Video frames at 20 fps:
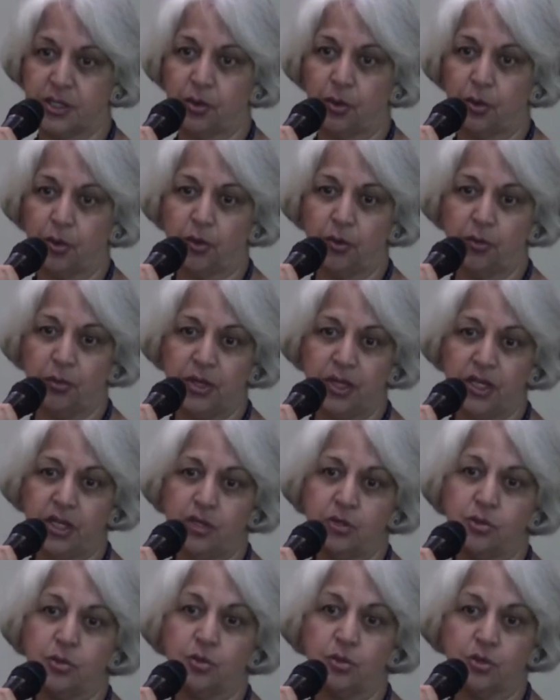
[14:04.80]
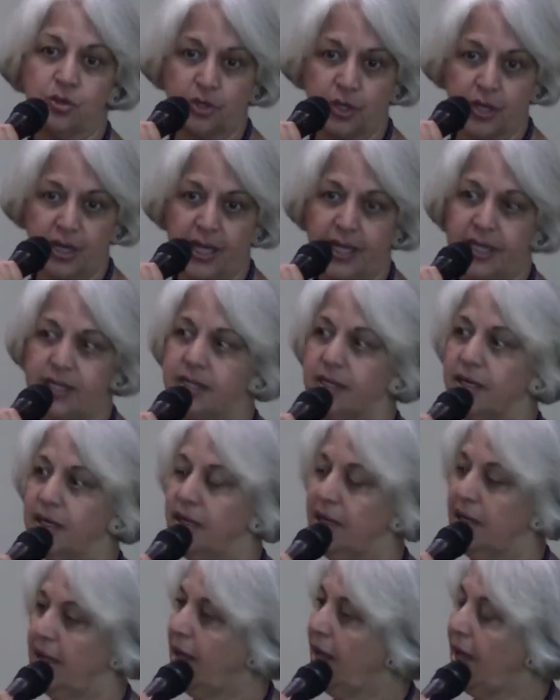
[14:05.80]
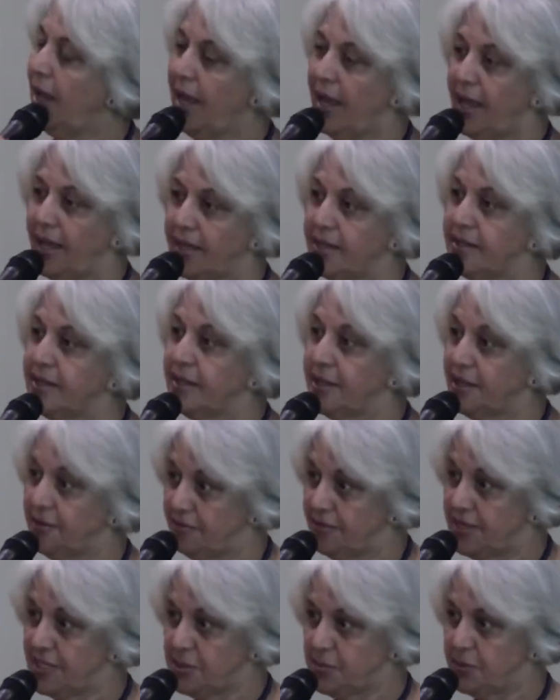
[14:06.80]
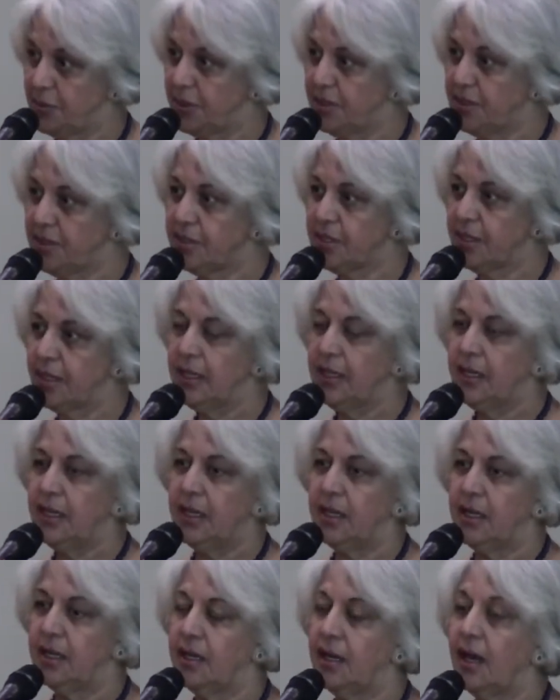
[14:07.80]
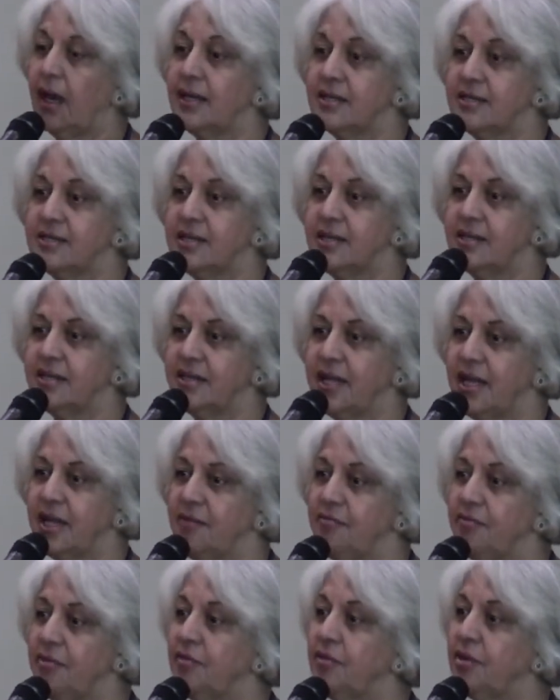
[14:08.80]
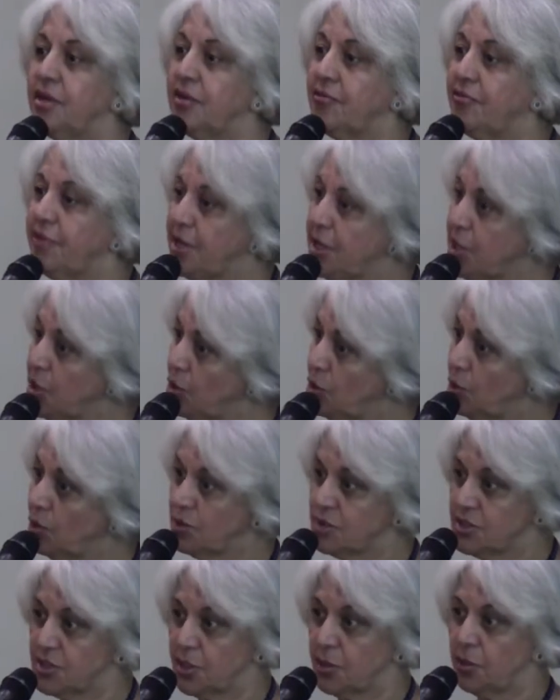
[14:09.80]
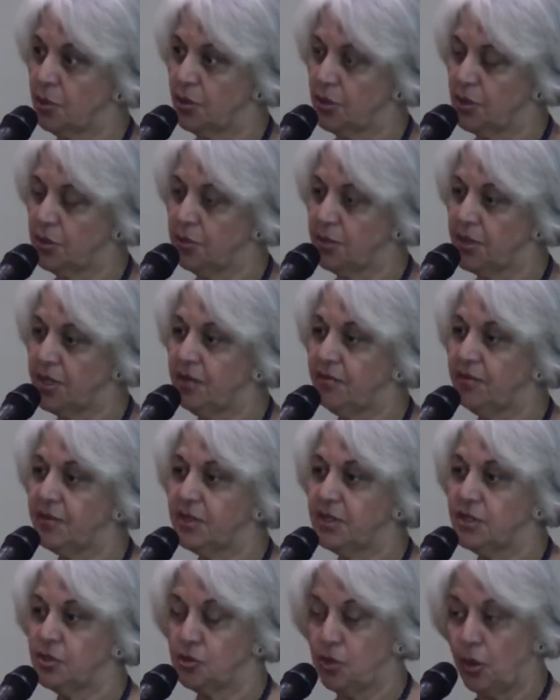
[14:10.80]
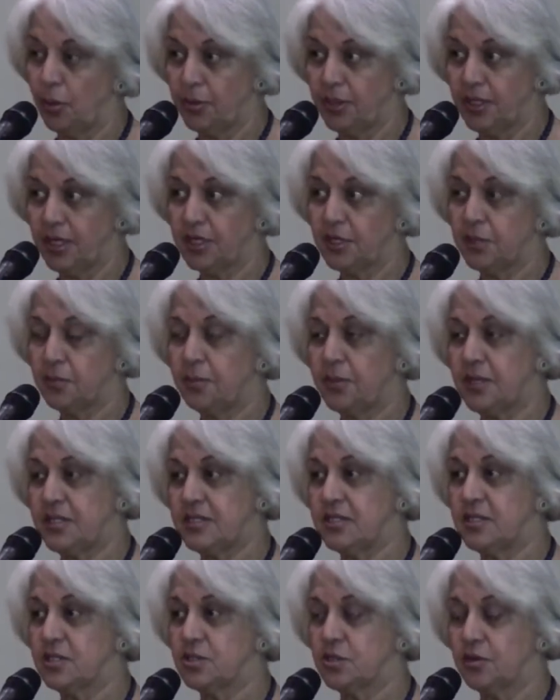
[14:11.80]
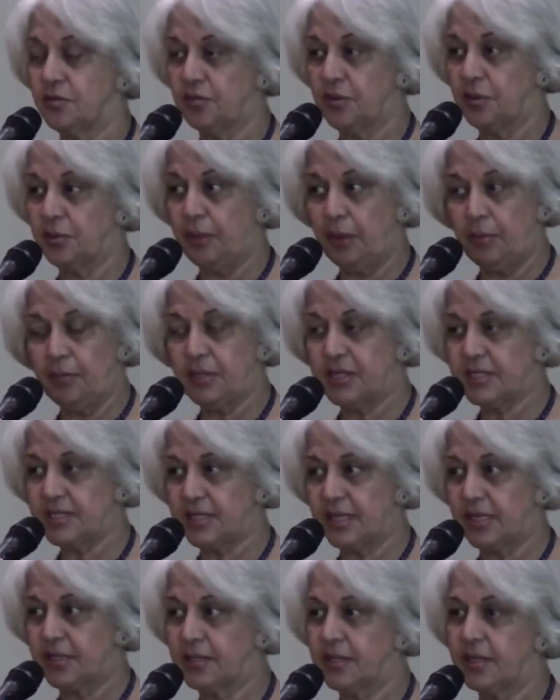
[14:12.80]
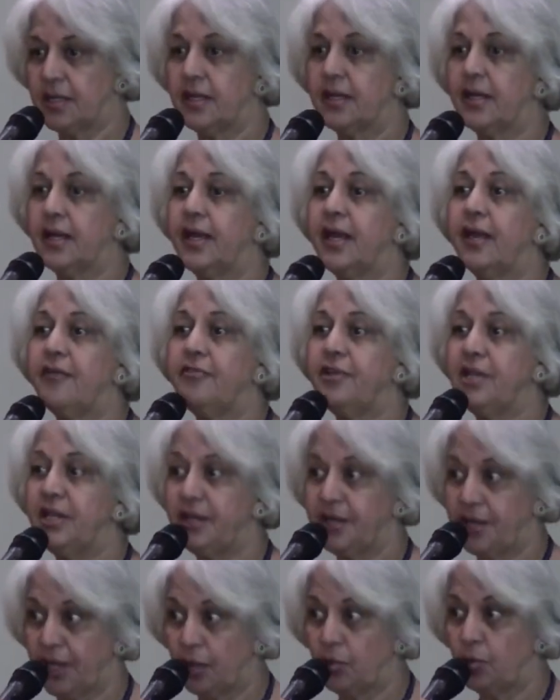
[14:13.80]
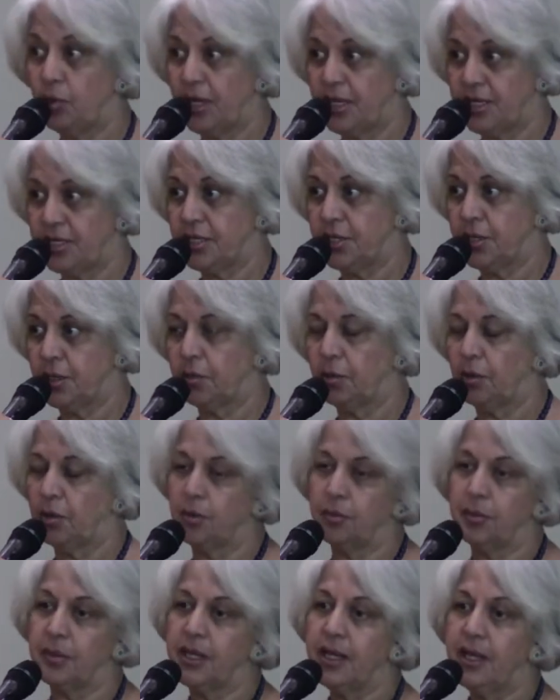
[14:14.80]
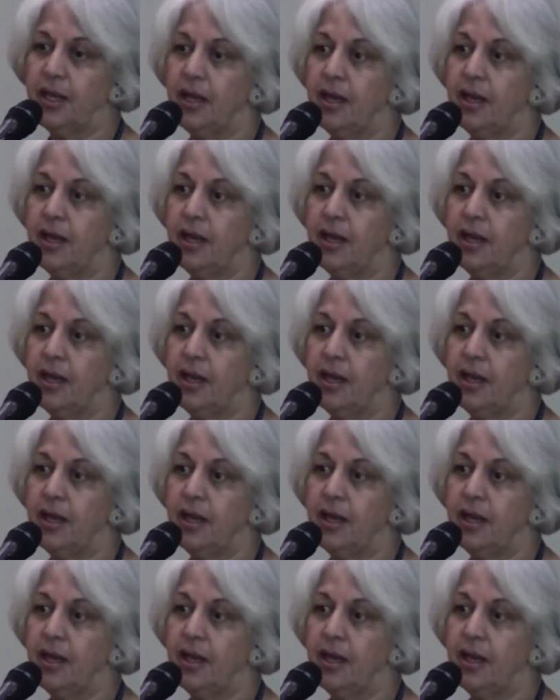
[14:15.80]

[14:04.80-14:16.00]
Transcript: economy to trade and investment. Until then, we were a very closed economy with dominant presence of the public sector and a heavily regulated economy.